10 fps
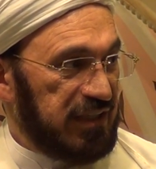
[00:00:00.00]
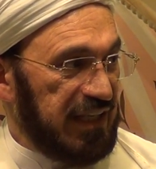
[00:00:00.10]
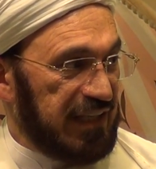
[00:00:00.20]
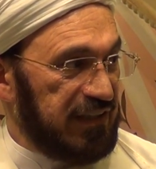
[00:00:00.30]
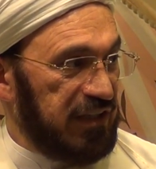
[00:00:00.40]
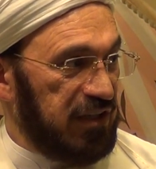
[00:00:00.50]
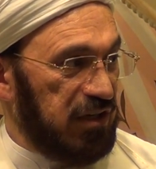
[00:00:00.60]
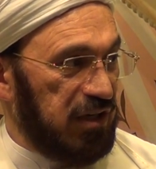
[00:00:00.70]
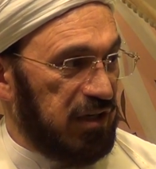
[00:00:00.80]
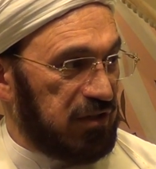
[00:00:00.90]
that they
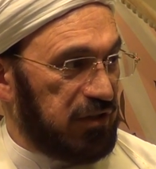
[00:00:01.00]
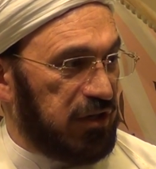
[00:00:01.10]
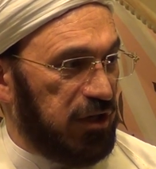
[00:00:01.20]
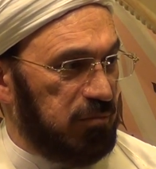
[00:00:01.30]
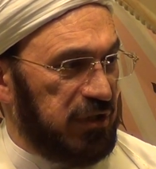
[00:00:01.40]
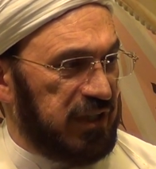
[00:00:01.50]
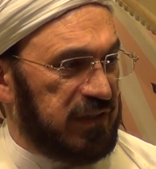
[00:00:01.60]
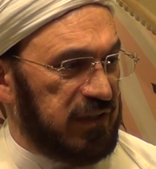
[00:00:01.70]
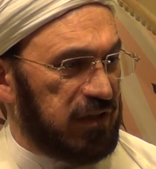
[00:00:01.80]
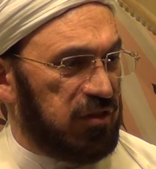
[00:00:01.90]
are
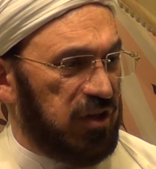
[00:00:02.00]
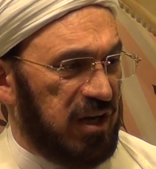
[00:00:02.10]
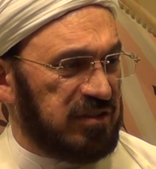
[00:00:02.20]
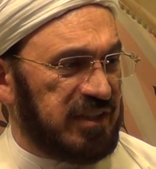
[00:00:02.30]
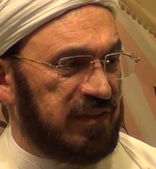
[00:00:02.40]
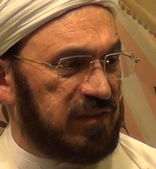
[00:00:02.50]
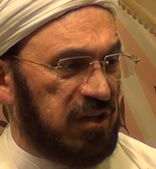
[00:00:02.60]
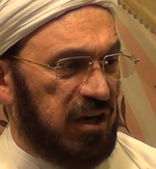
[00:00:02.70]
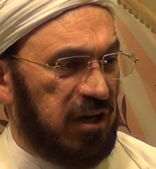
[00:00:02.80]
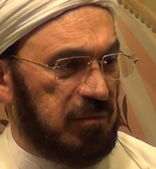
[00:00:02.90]
committing thousand
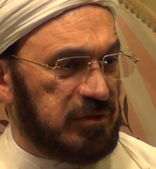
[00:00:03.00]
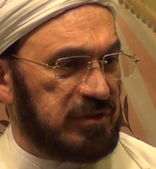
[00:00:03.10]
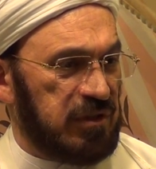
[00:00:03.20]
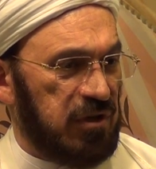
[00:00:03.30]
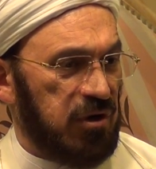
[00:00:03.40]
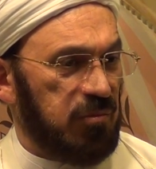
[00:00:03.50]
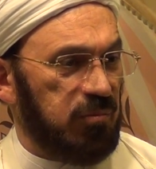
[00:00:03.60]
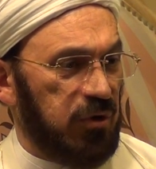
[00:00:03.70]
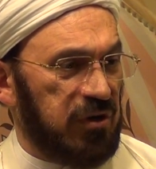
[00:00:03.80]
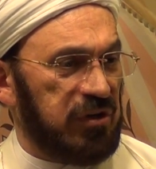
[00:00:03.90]
times
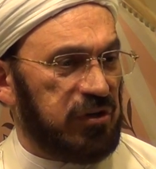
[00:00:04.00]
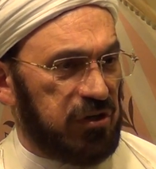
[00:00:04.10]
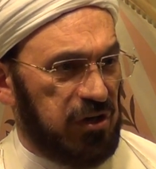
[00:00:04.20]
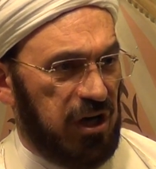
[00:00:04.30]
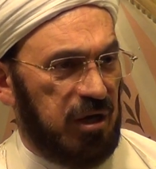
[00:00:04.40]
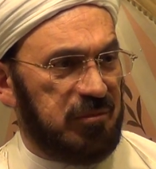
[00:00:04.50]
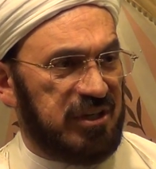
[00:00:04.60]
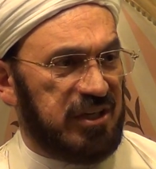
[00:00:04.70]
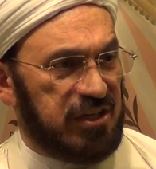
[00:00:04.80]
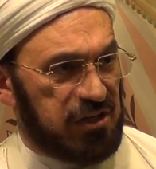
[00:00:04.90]
more crime
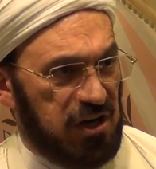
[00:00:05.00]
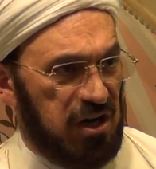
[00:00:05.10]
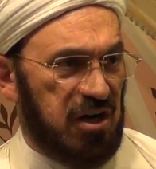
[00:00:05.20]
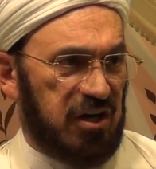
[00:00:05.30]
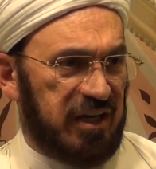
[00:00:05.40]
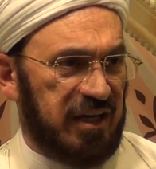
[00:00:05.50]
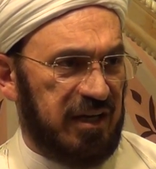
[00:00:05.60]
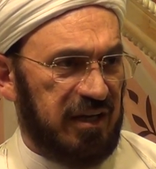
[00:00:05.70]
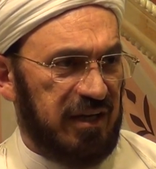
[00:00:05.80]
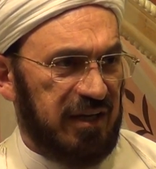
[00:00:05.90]
in Iraq
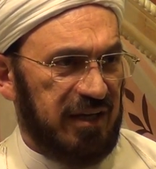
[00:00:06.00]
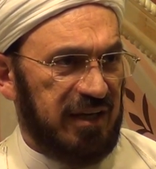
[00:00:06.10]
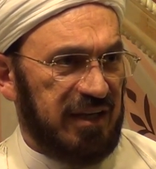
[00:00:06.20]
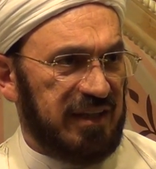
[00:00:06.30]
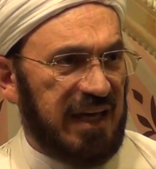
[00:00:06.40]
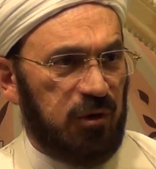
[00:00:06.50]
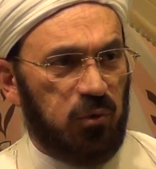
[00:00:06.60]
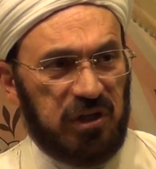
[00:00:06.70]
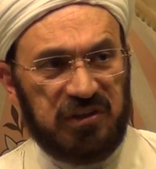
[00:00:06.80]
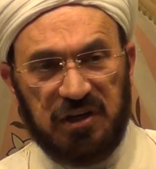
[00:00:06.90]
than
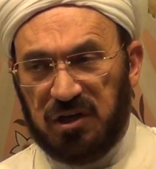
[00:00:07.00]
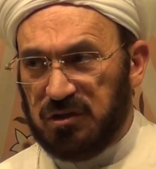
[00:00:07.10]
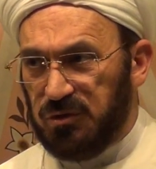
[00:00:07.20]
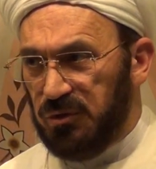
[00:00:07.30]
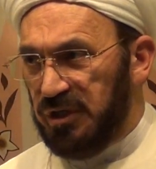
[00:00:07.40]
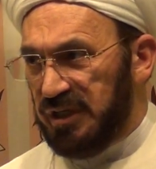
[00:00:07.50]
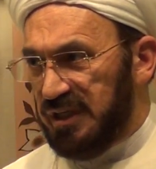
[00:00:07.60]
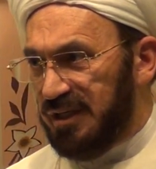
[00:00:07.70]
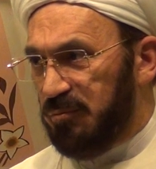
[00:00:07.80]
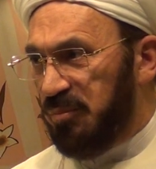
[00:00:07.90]
what they are doing
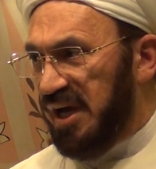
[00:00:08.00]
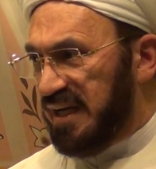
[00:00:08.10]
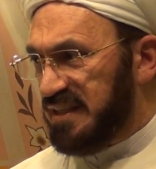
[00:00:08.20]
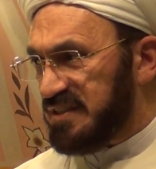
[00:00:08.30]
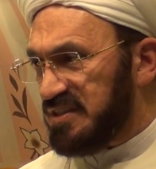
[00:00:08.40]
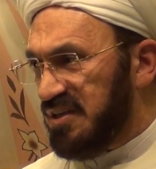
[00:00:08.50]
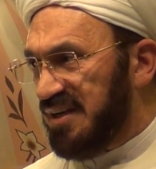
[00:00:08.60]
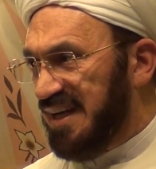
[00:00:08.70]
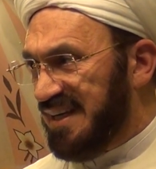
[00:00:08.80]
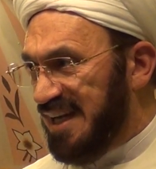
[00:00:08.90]
in
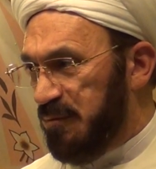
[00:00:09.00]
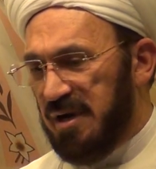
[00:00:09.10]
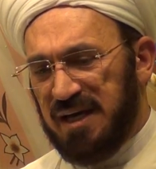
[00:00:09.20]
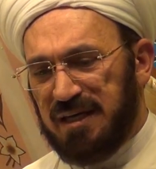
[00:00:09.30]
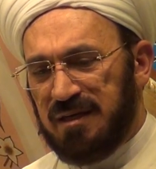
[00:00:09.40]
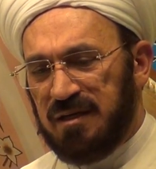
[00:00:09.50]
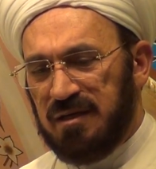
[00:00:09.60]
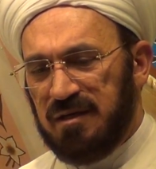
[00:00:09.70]
Pakistan and Yemen.